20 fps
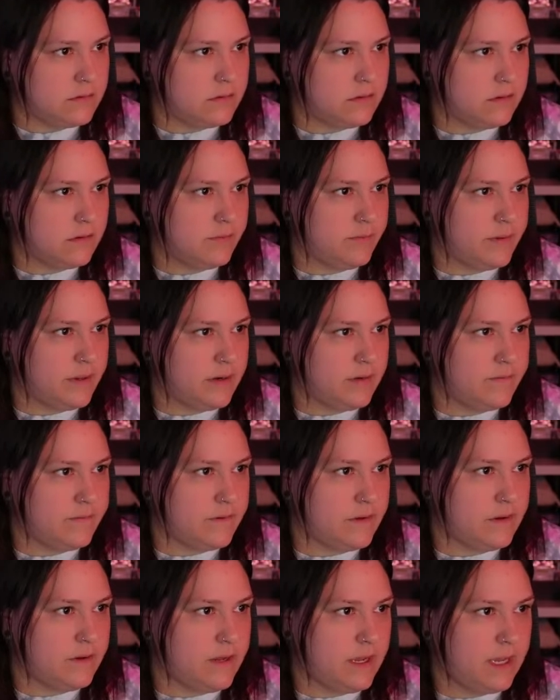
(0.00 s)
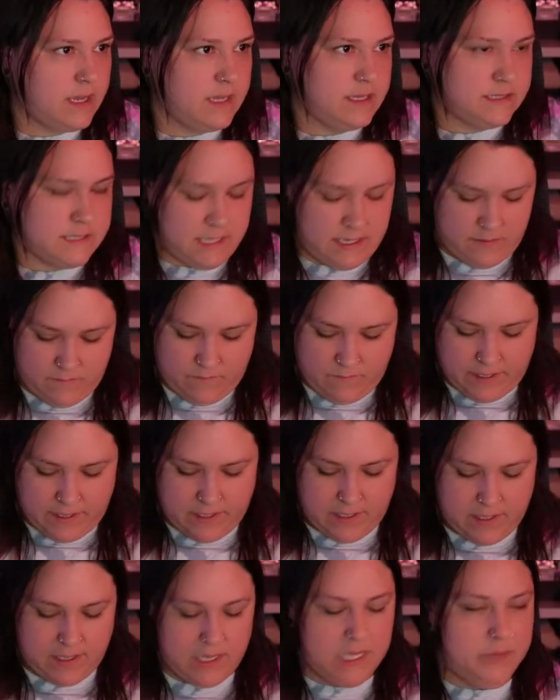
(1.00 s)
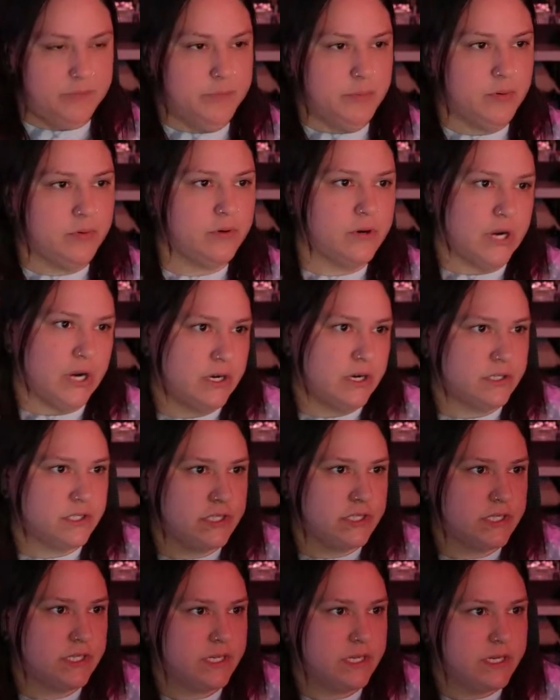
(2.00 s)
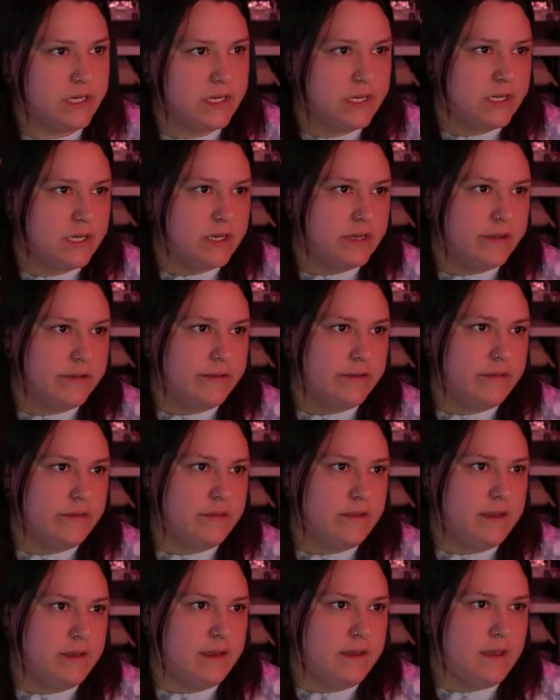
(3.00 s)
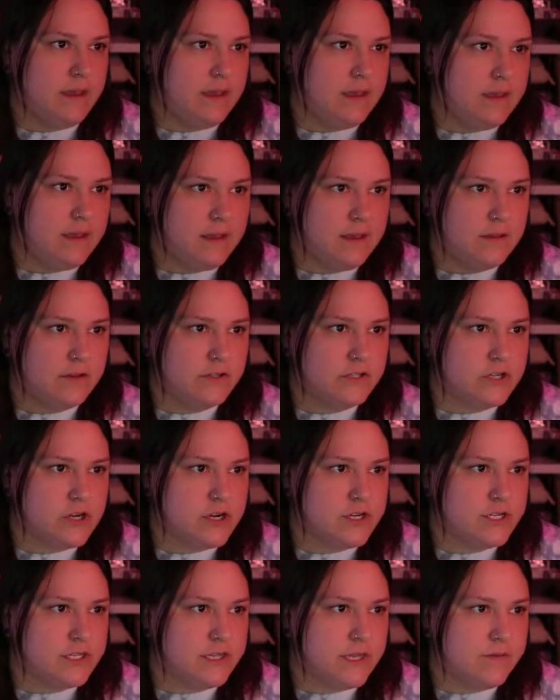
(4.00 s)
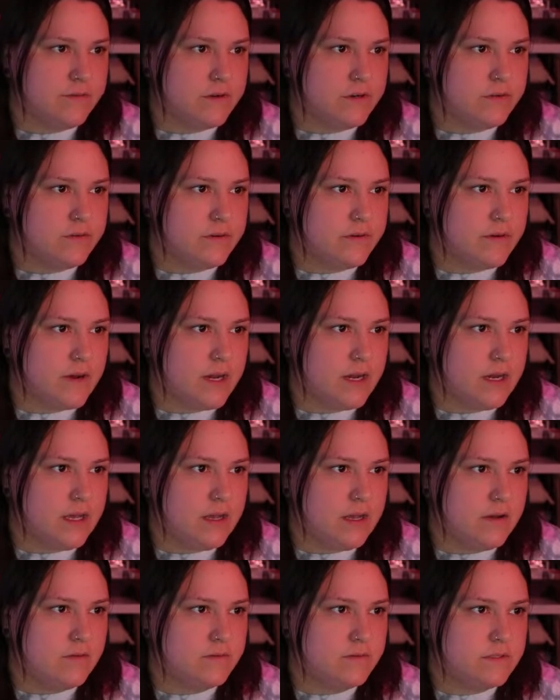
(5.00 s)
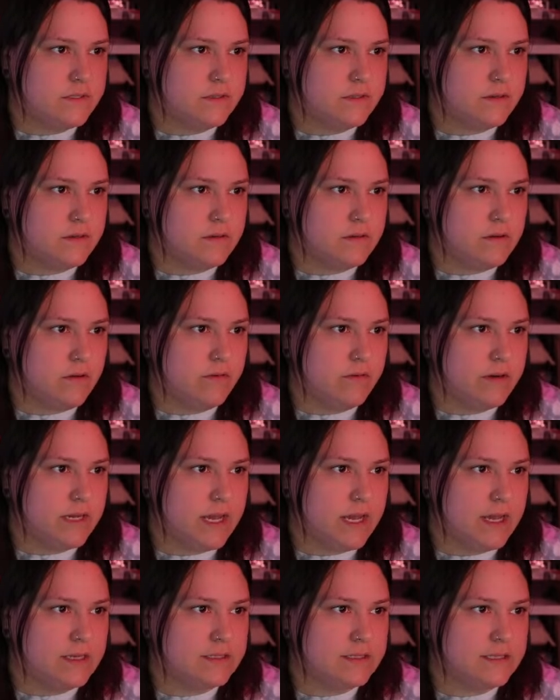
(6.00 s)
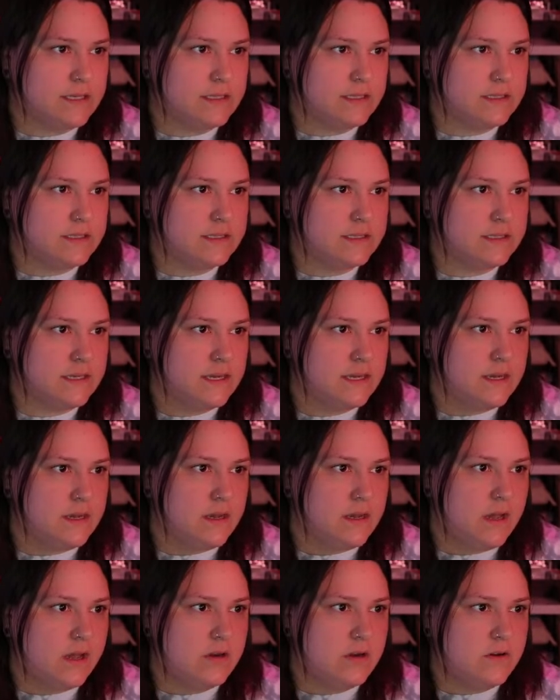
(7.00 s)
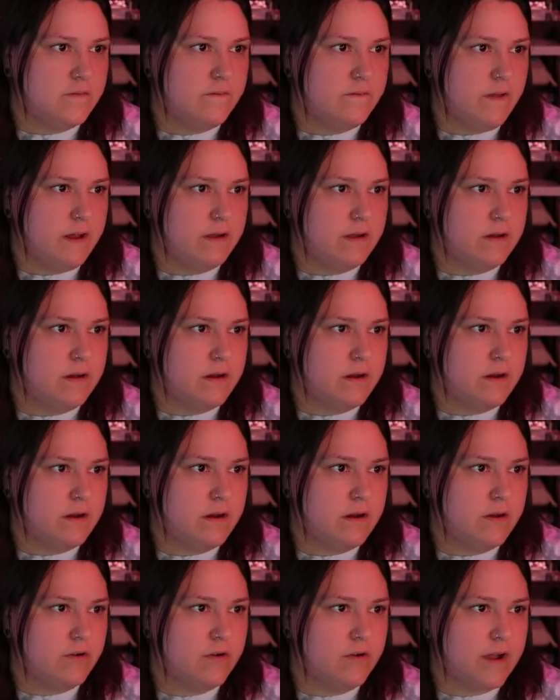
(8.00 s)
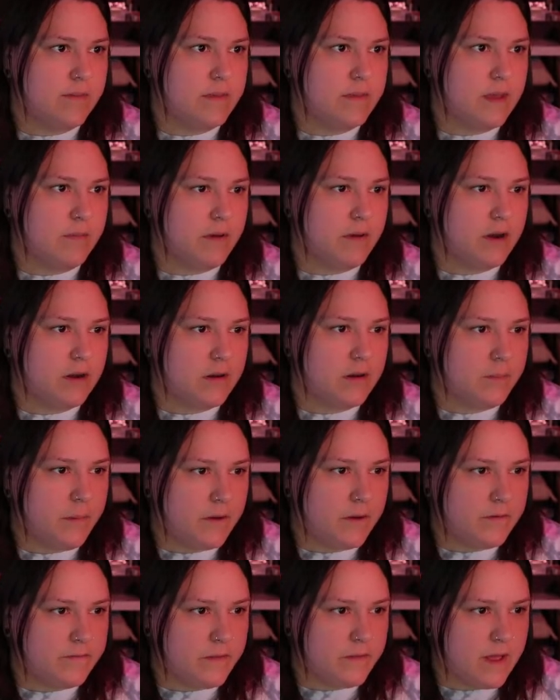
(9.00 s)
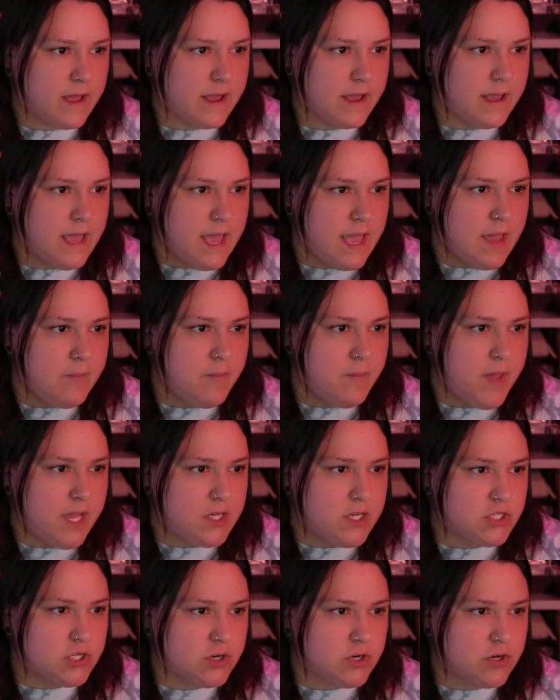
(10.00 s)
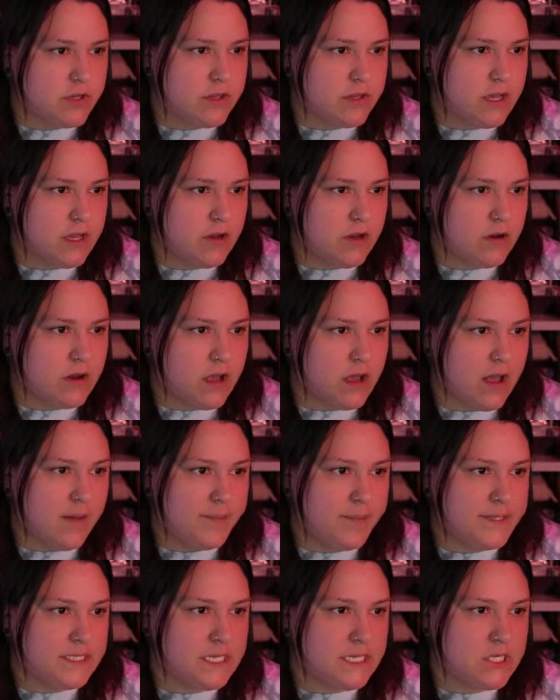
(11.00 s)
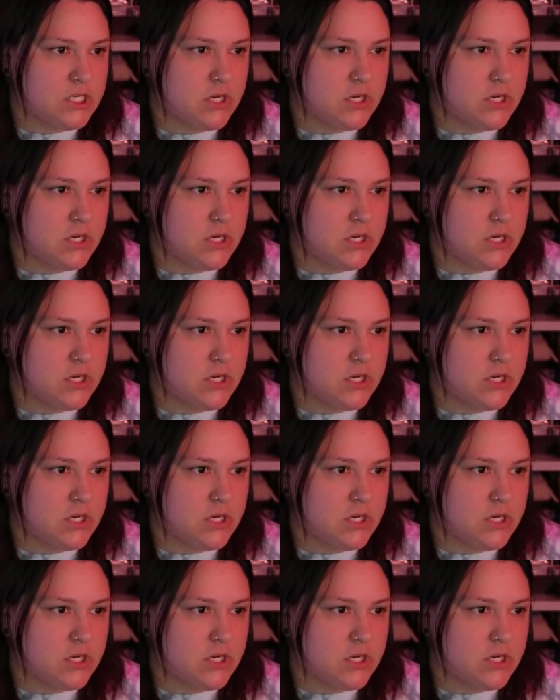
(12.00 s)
better for you guys. And we import the illustration that we're doing right now. So go into assets, under vector, grab that Monarch butterfly, make sure that your composition